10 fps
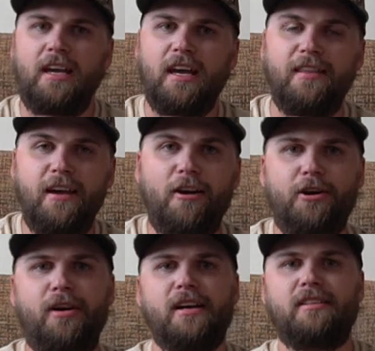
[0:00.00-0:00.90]
And they are
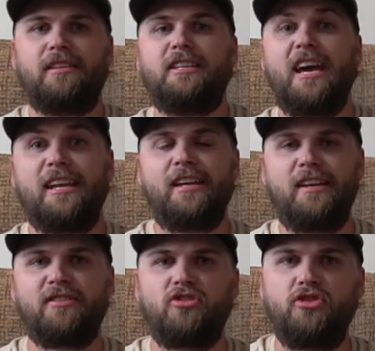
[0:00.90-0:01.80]
correct. Dead
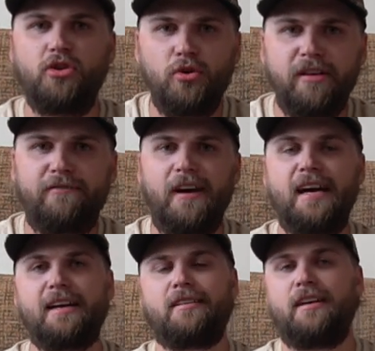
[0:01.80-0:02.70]
hens do in
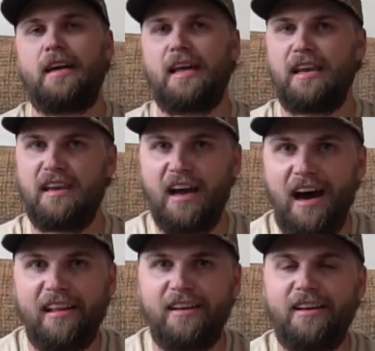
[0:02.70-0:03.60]
fact
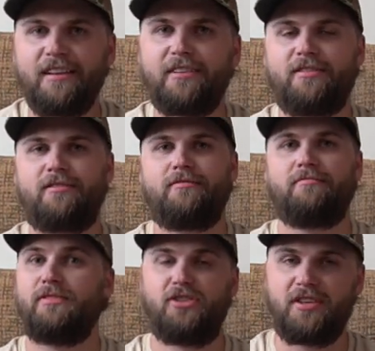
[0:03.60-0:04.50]
not lay eggs.
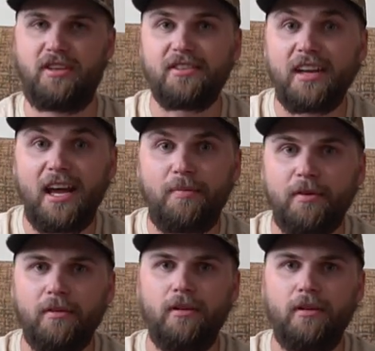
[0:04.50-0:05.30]
Just doesn't happen.